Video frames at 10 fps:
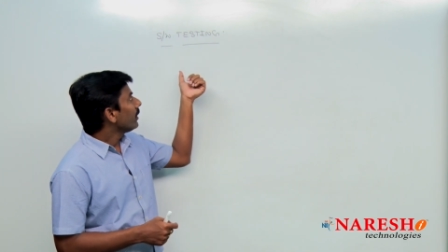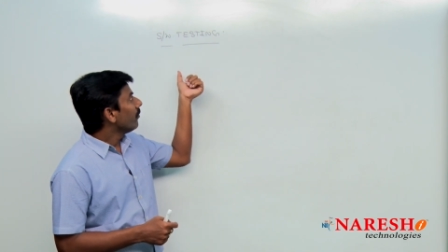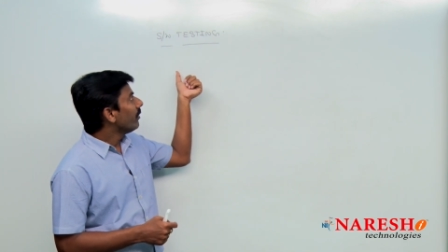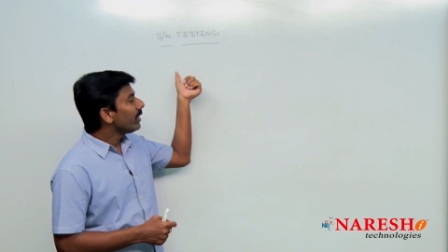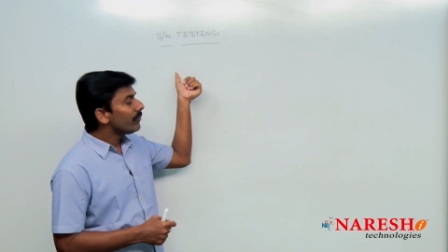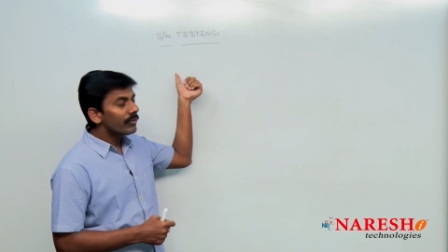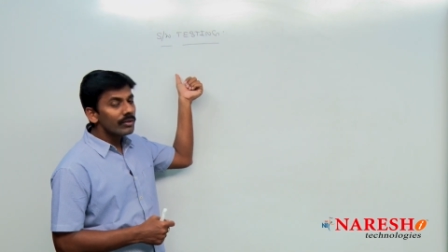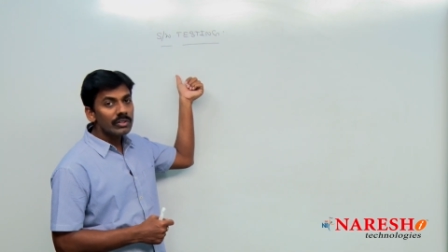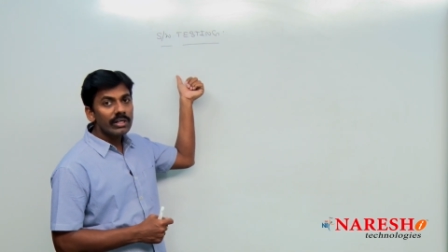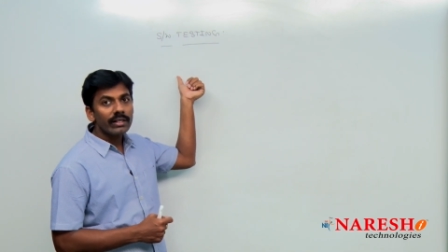The very
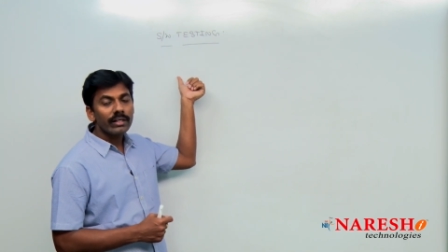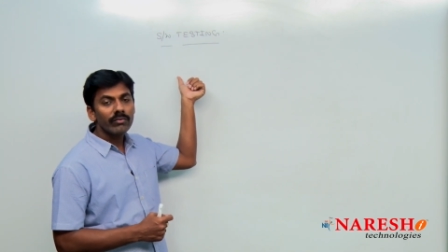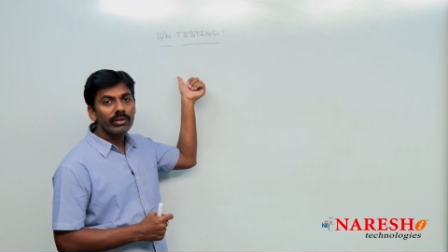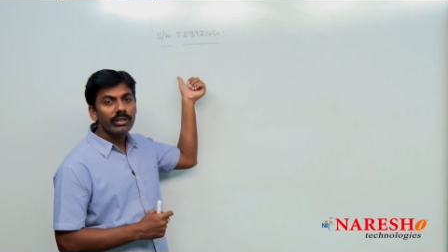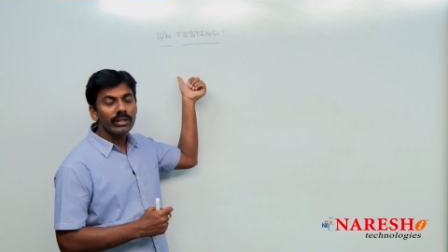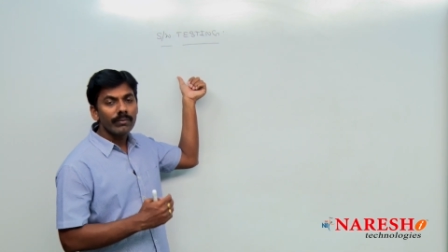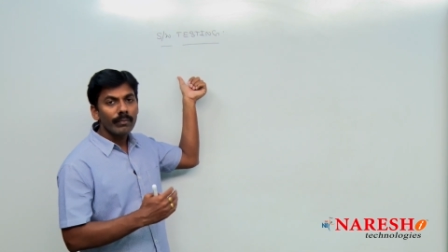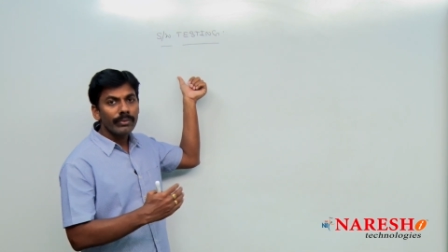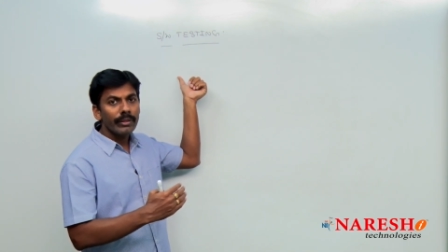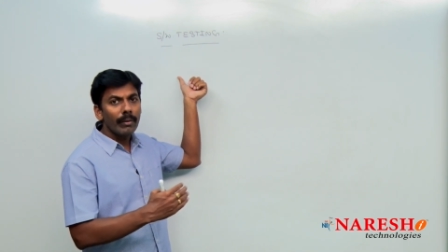first activity
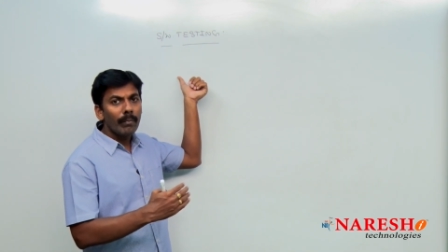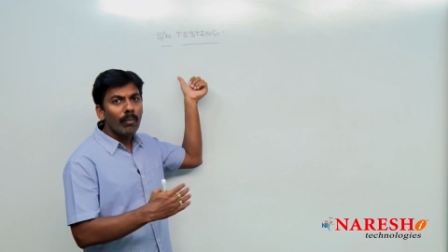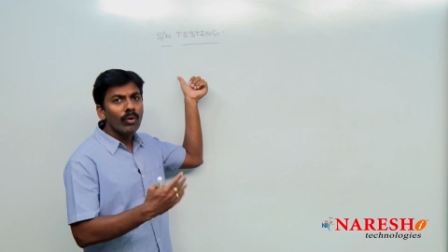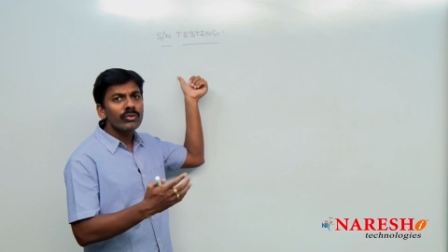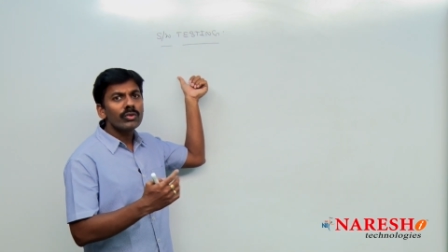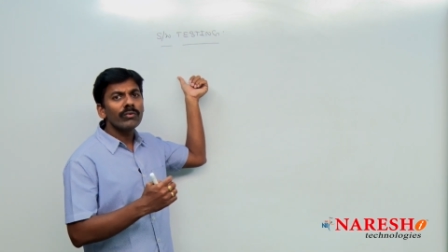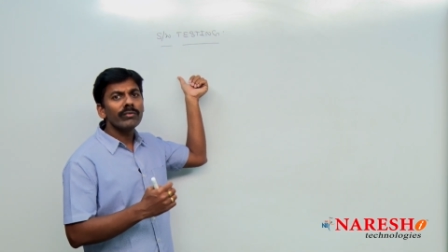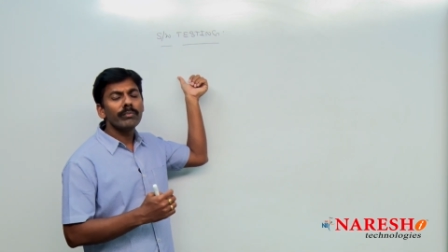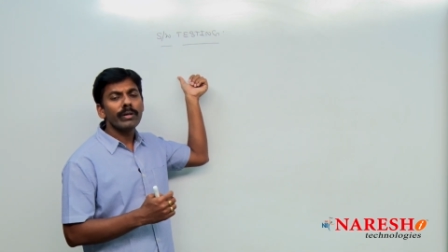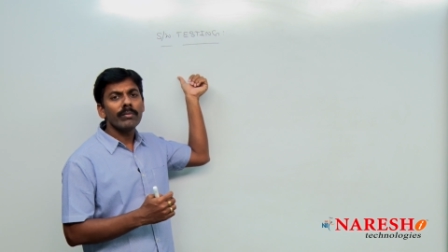most of
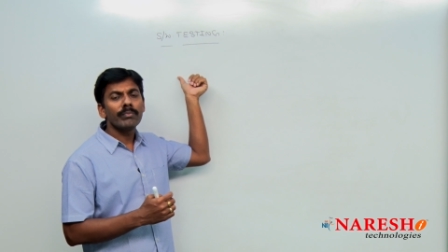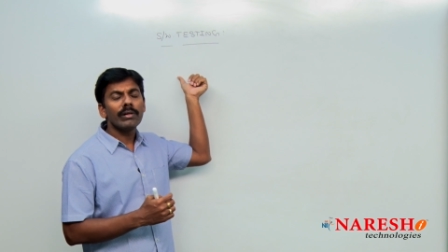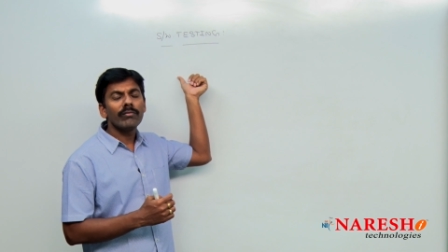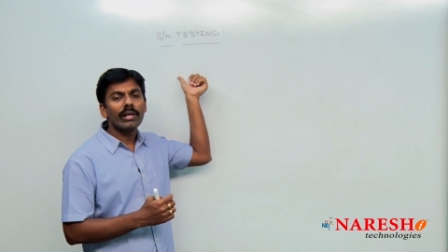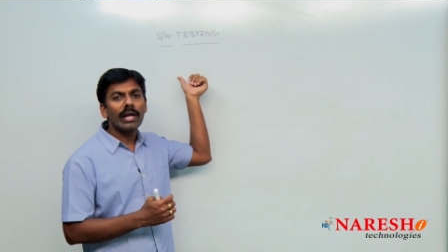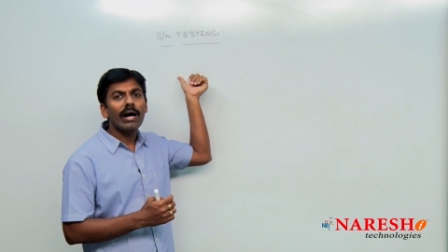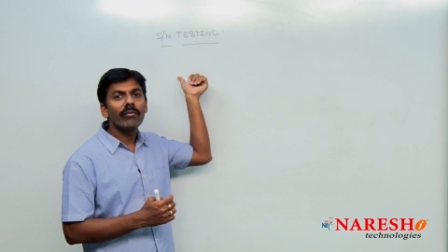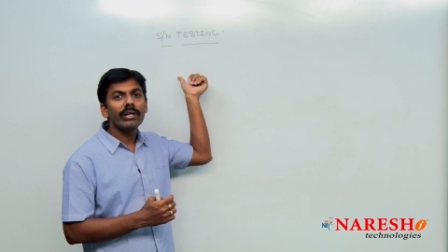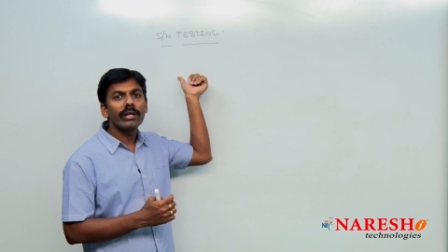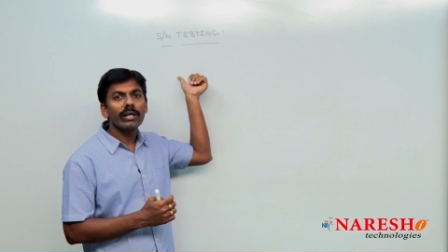the people will
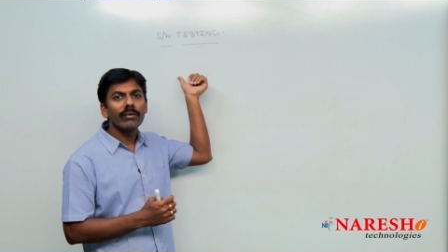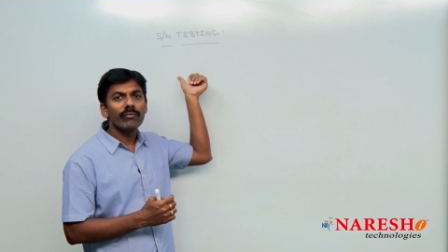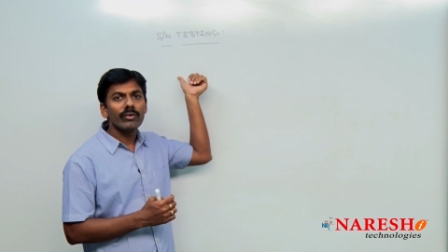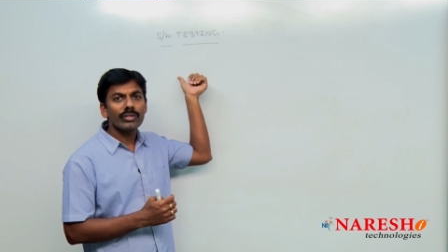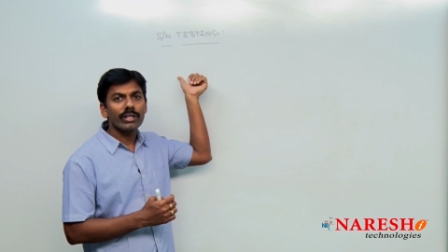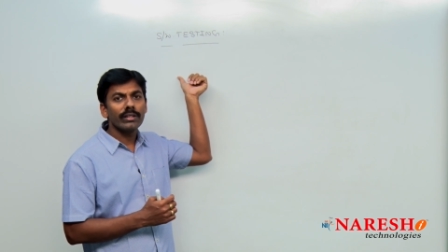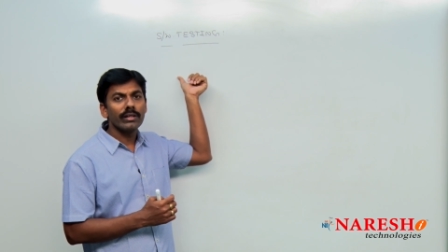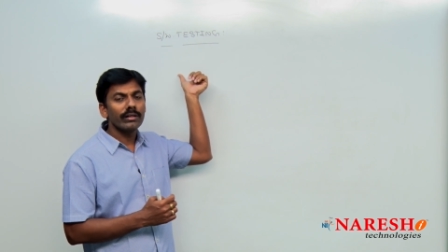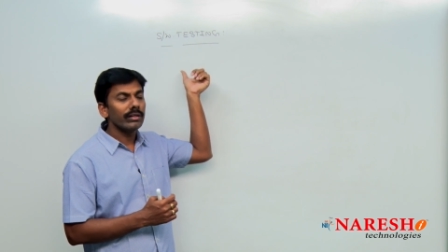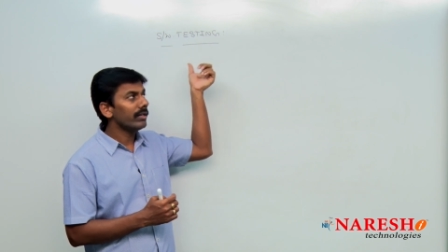have any confusion
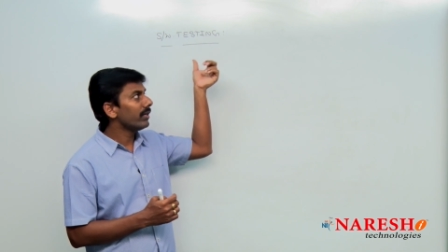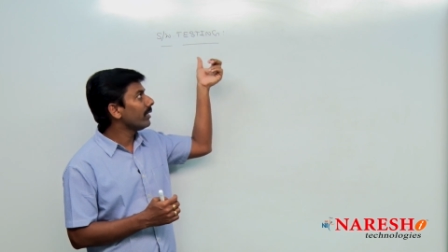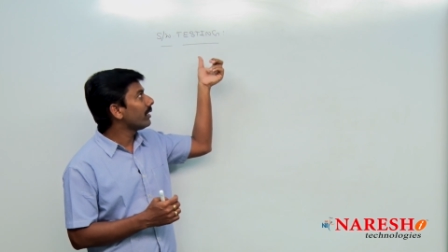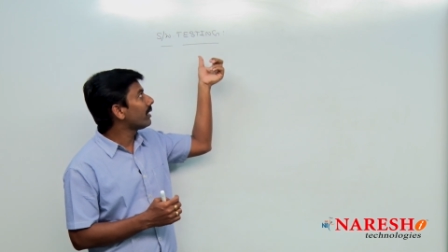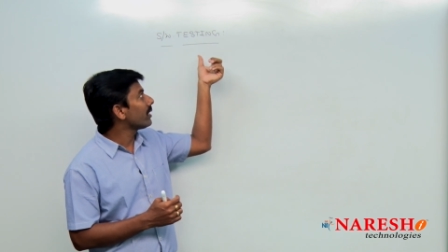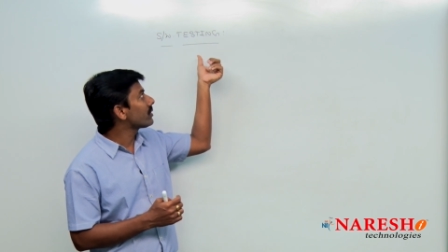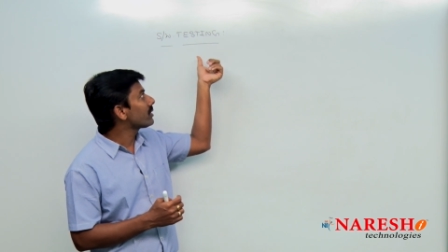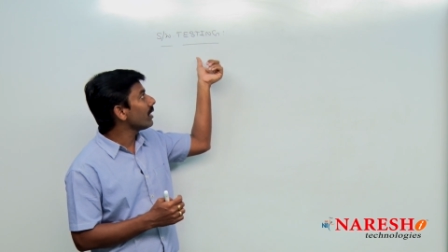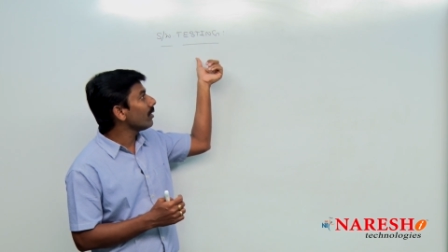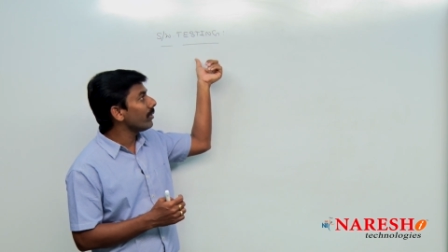that
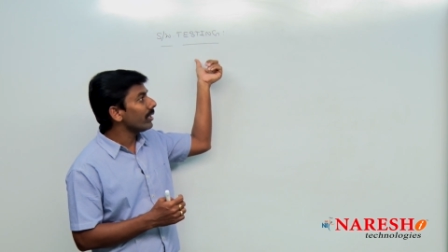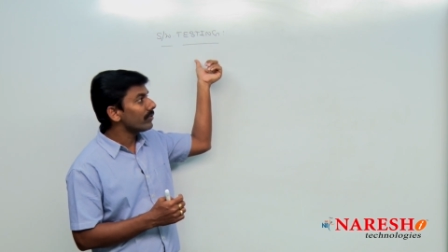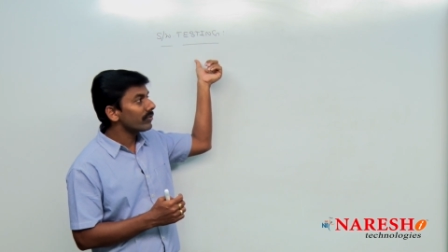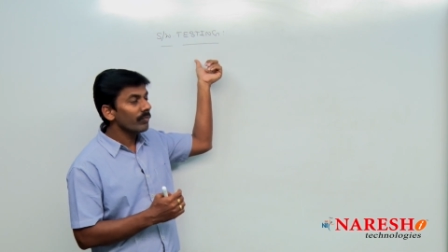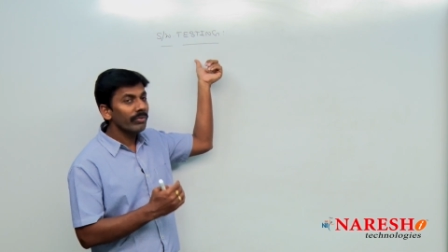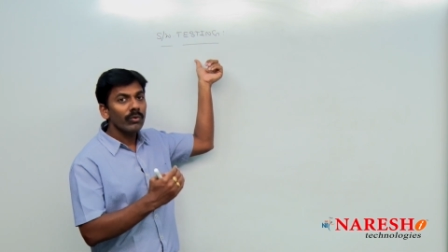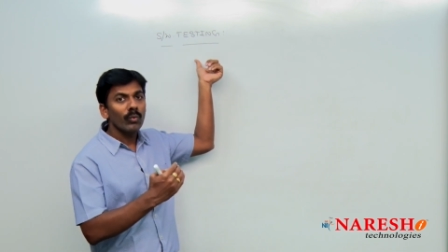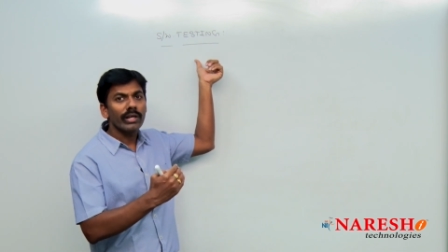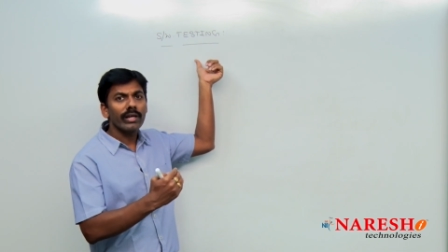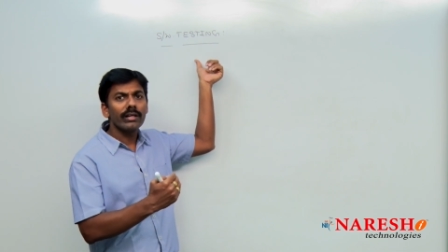testing means
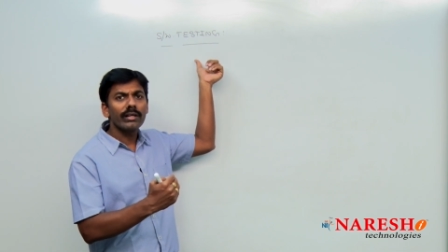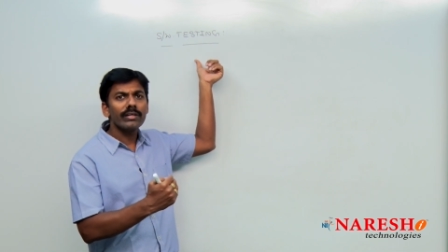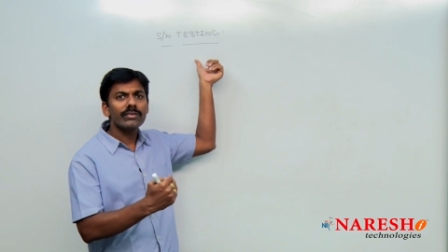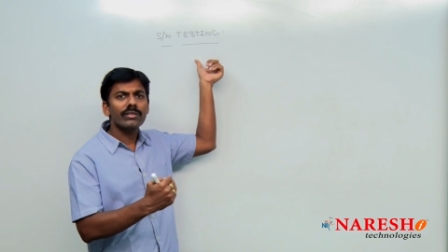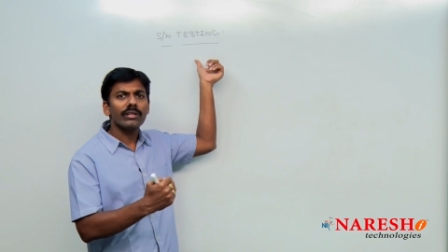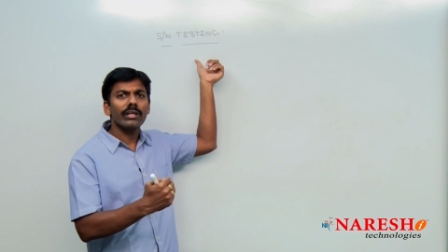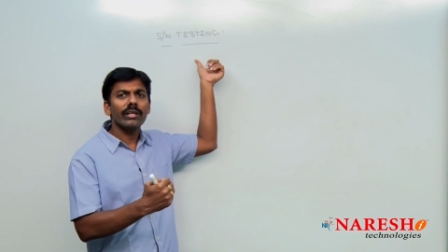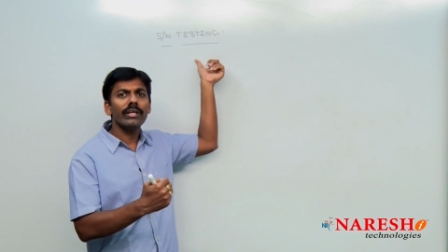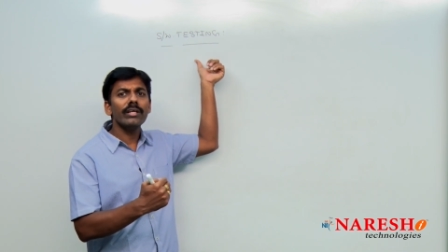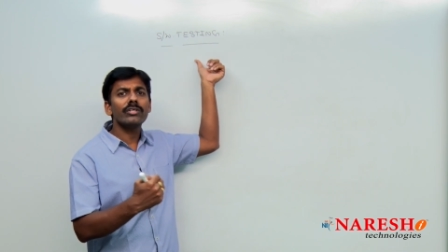we can test
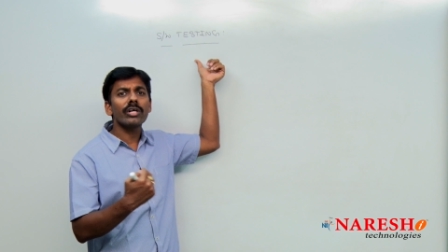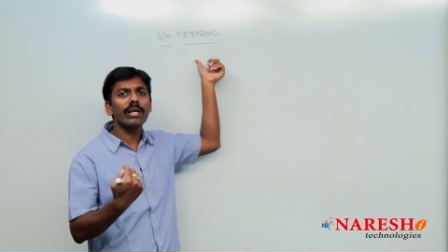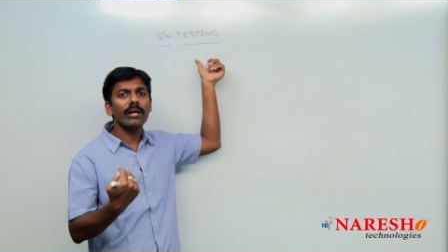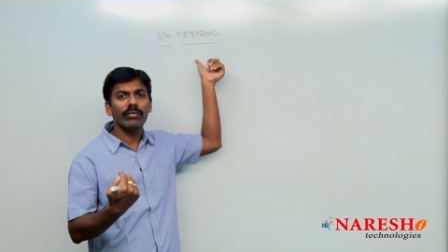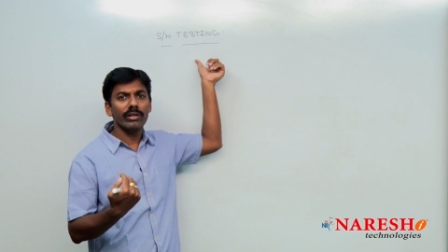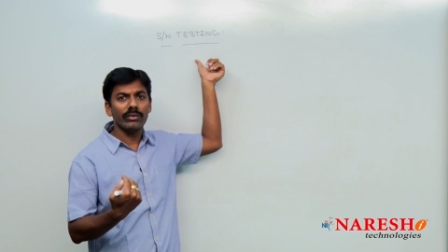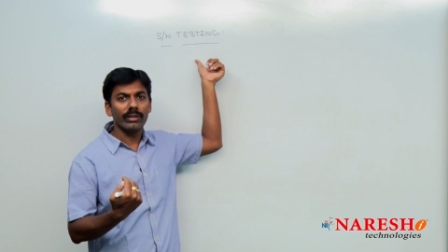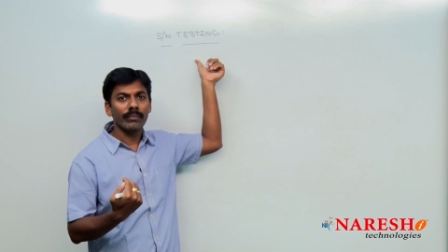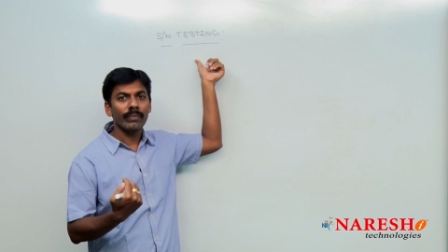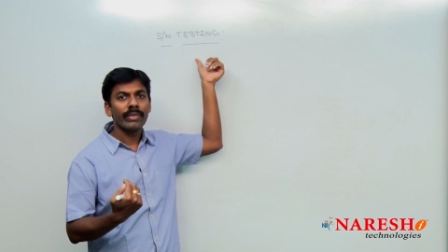each and everything.